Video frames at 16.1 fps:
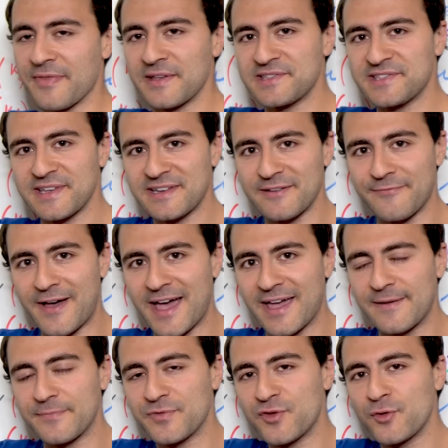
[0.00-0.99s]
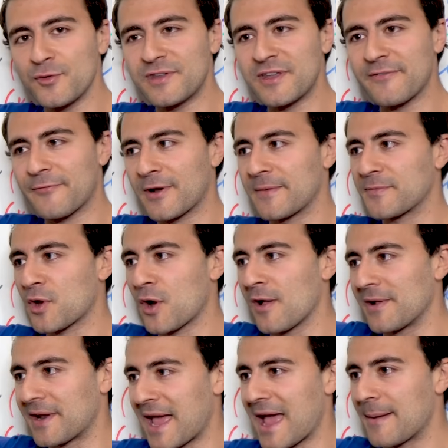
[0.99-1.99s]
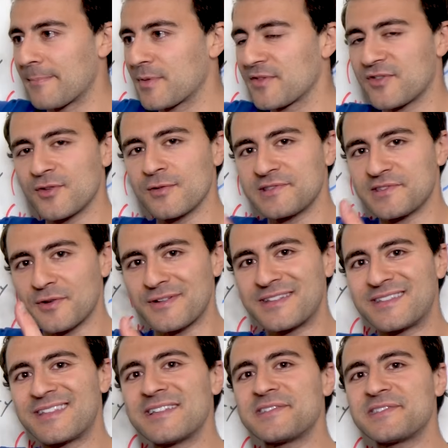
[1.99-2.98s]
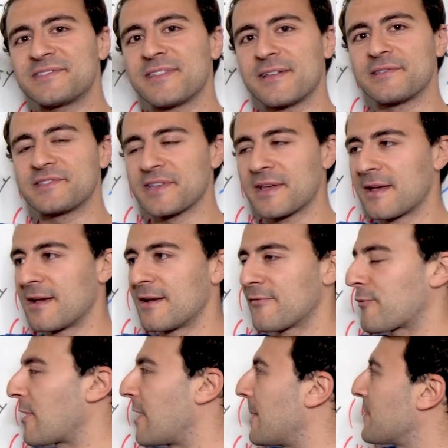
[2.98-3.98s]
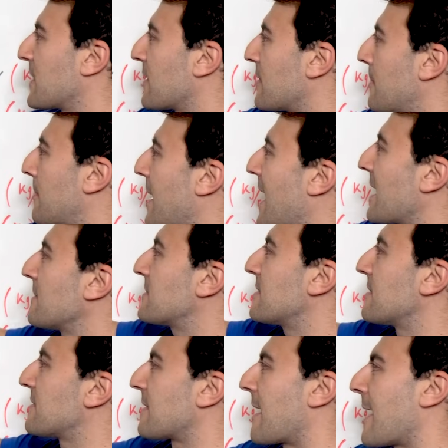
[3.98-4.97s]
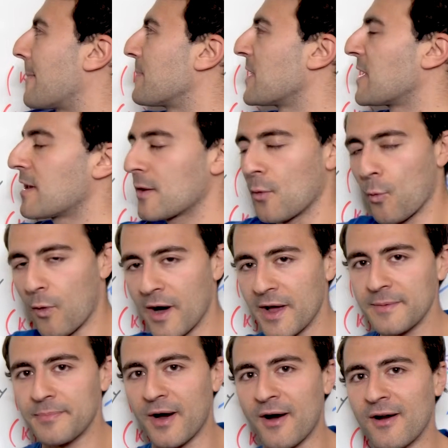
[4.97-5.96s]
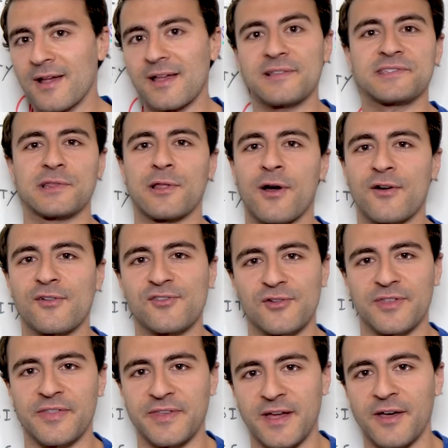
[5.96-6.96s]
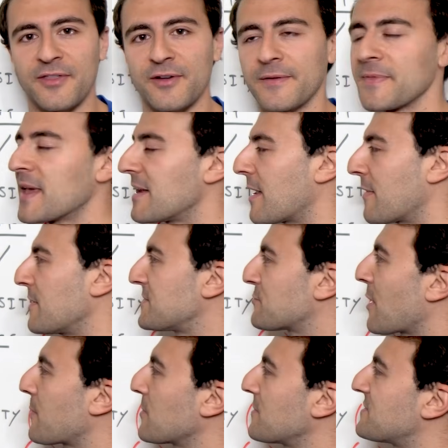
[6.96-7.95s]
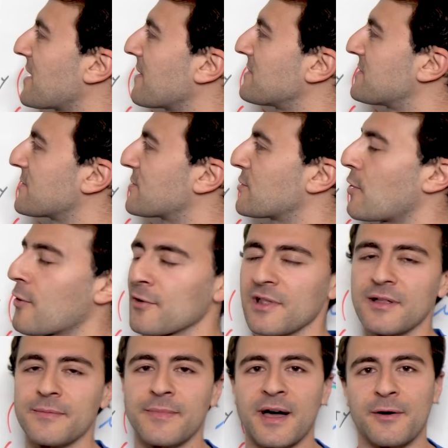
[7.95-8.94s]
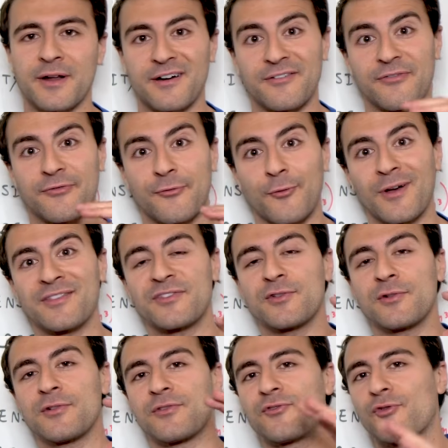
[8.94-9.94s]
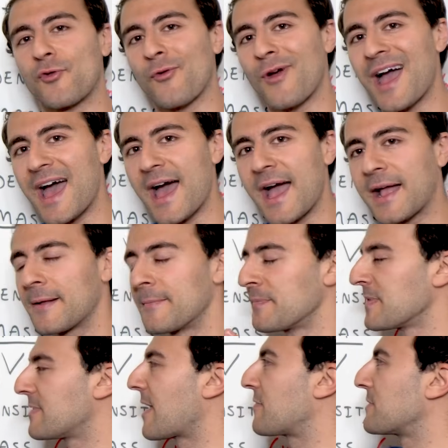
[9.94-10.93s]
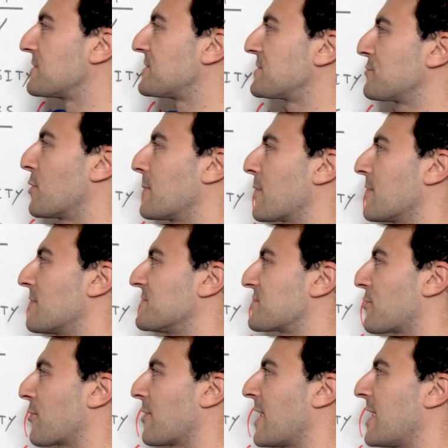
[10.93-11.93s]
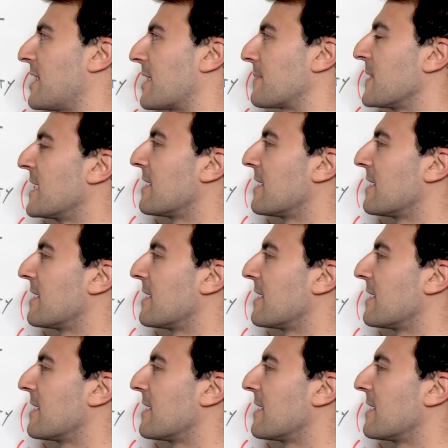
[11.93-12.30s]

and they signify two different, call it amplitudes or distance from the bottom to the top. One bar is larger than the other. Now this represents the total amount of frontal drag that the swimmer is creating.